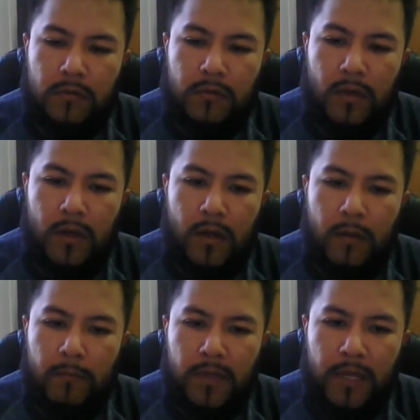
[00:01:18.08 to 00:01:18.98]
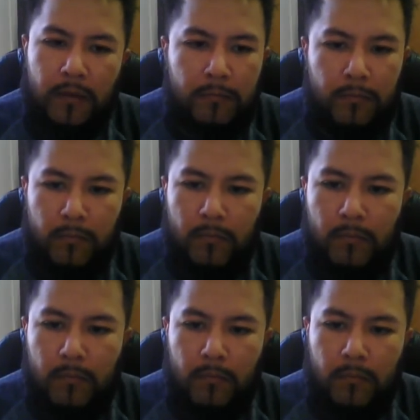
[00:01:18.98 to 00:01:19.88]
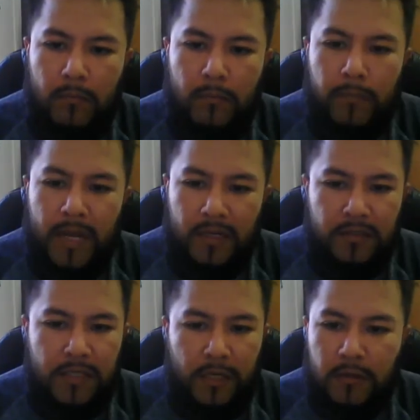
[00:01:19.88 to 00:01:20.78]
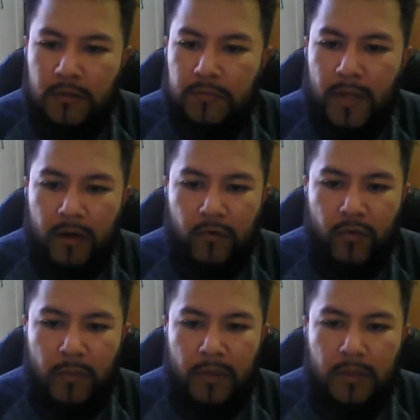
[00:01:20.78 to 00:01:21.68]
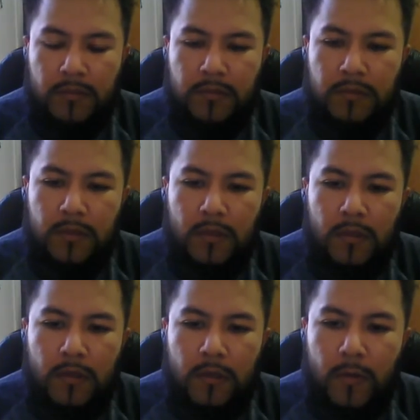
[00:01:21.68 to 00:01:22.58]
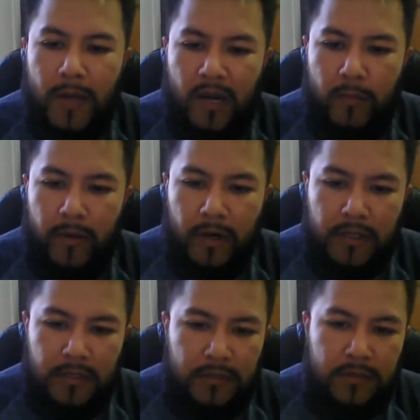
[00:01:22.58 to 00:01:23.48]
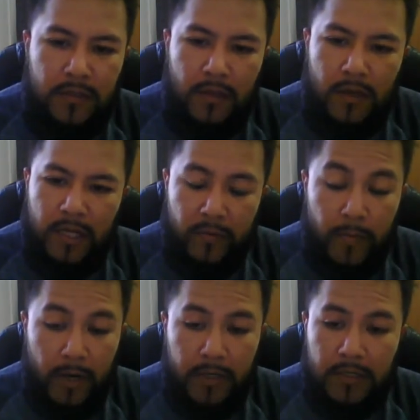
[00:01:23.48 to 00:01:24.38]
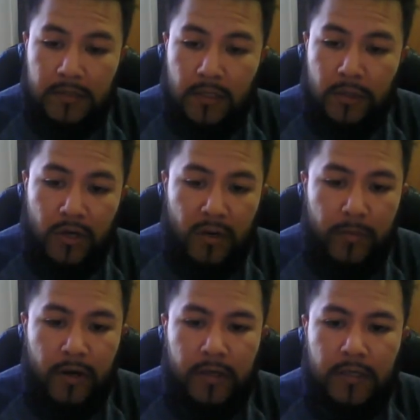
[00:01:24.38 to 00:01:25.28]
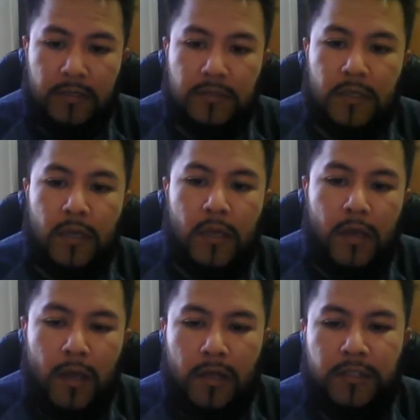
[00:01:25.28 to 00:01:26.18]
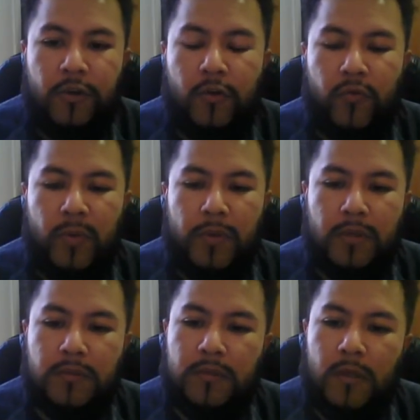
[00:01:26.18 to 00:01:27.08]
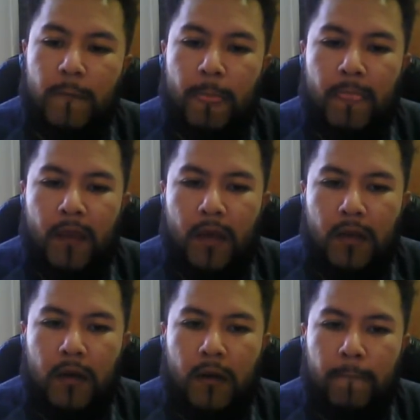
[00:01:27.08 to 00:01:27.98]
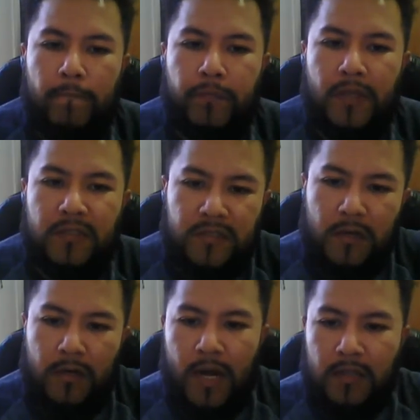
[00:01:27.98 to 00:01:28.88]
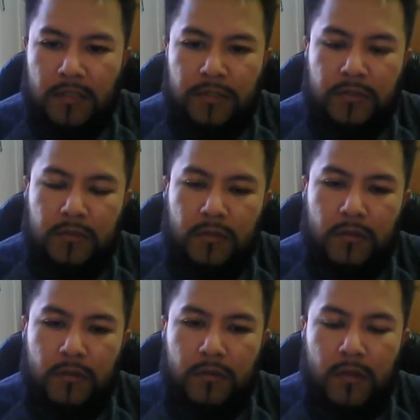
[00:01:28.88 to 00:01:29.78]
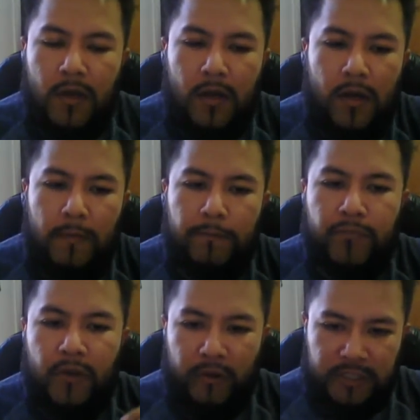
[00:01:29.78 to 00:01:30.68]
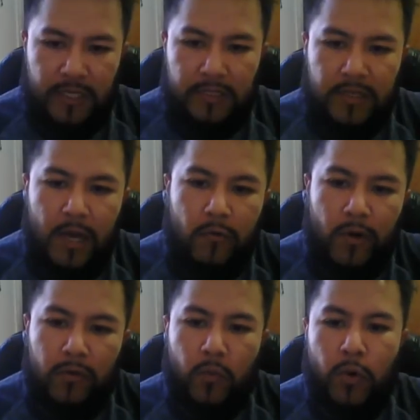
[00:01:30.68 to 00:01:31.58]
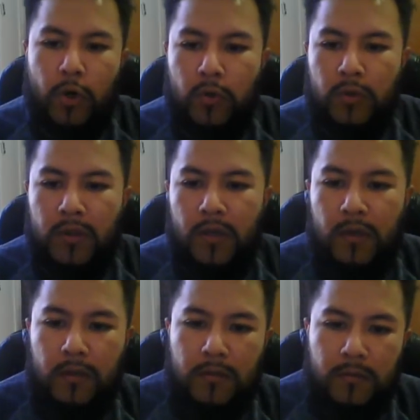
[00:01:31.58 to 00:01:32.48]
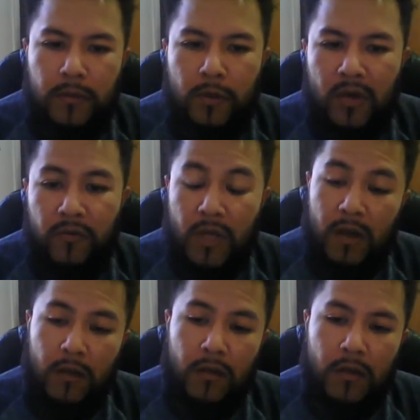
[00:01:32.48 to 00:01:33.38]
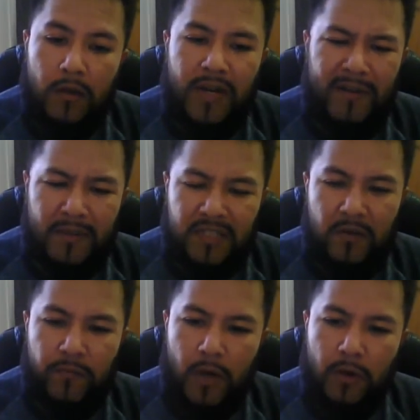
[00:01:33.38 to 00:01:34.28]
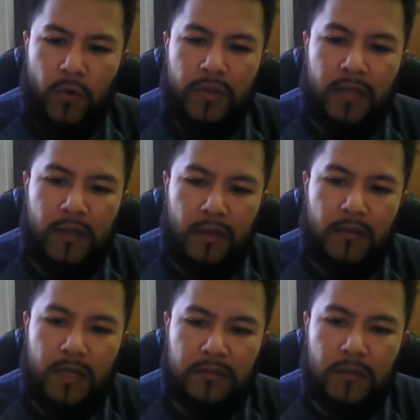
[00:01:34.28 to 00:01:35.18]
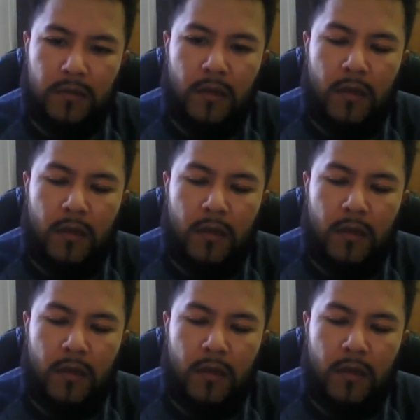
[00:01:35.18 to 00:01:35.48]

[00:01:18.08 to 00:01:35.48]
like Black Latinos, Black Caribbeans, Black Americans, Native Americans, Latino Native Americans, and Latino Caribbeans, and it doesn't acknowledge the Israelites scattered around the world, and even I myself agree that's a